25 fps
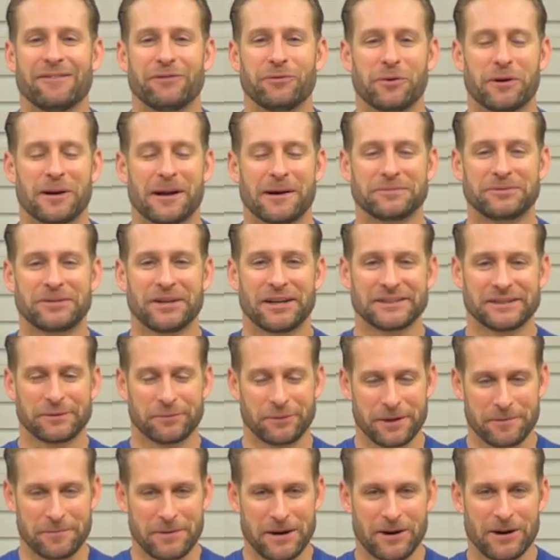everyone, I'm Justin
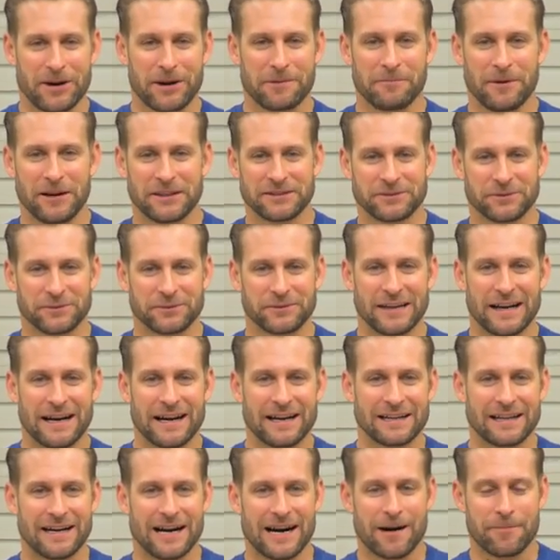with
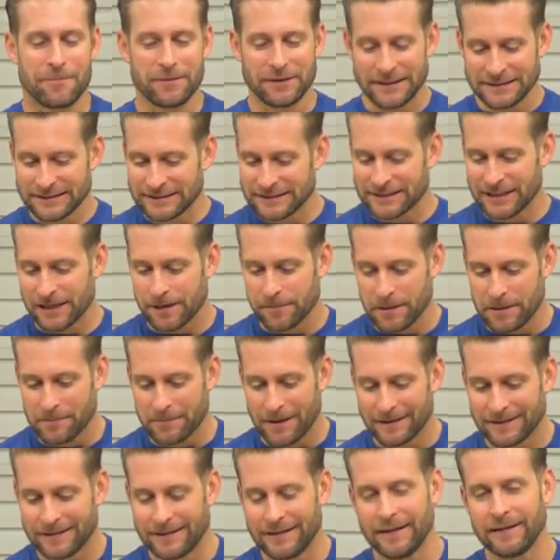AmericanMuscle.com, and this is going to be
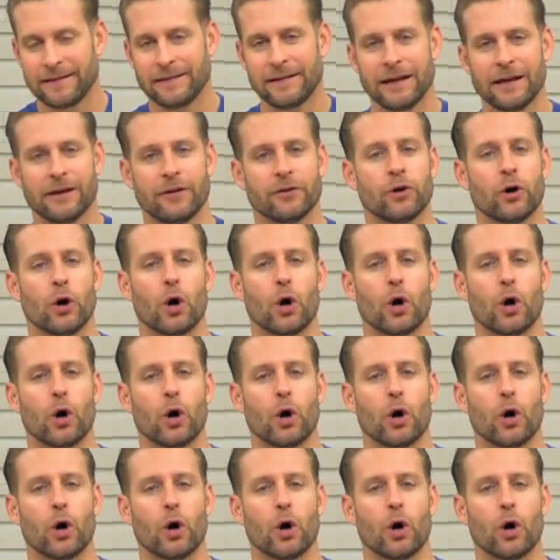my detailed